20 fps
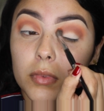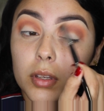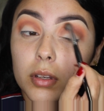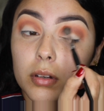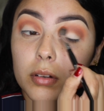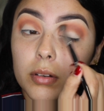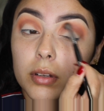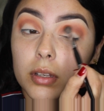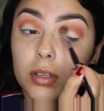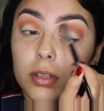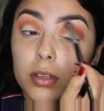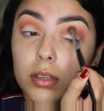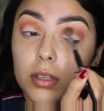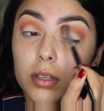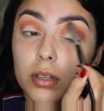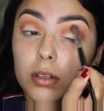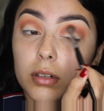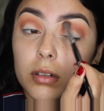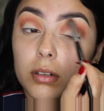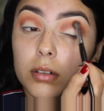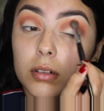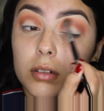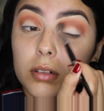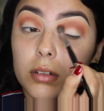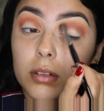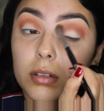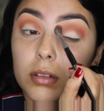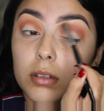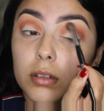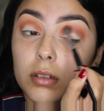going in there
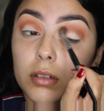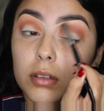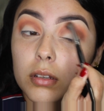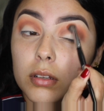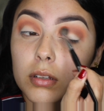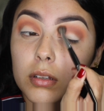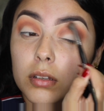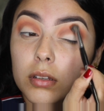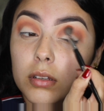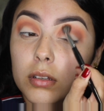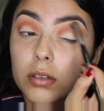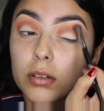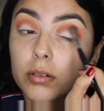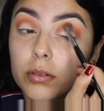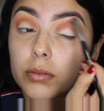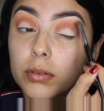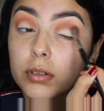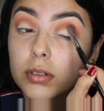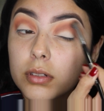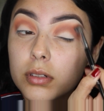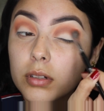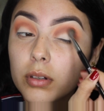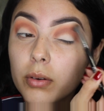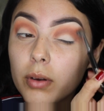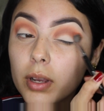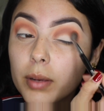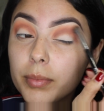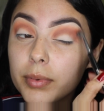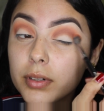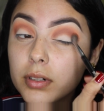and show
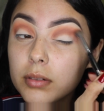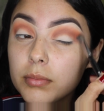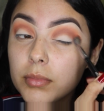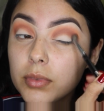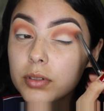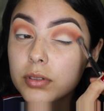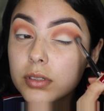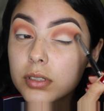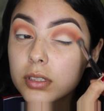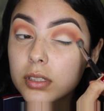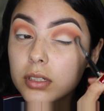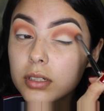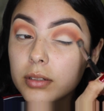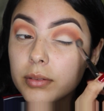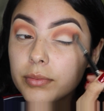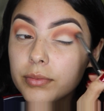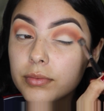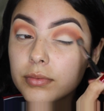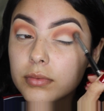wiper motion.